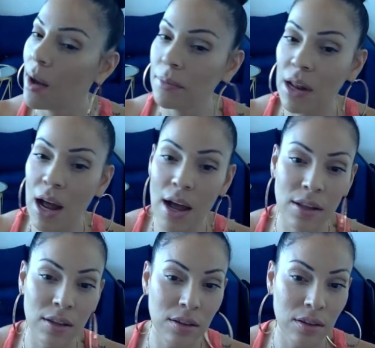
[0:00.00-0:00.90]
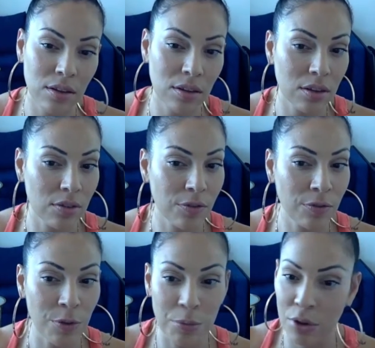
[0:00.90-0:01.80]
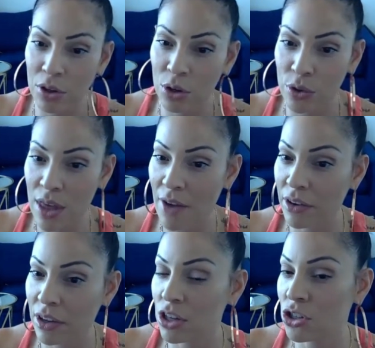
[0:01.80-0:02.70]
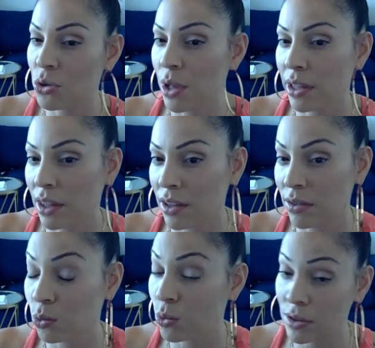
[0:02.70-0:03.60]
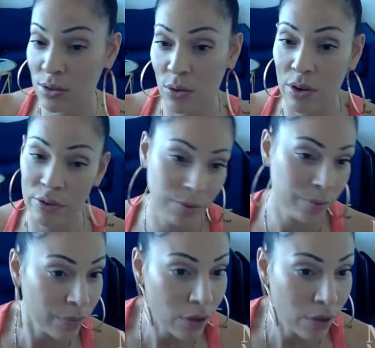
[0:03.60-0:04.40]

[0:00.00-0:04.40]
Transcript: I'm not familiar with having an issue like this whatsoever,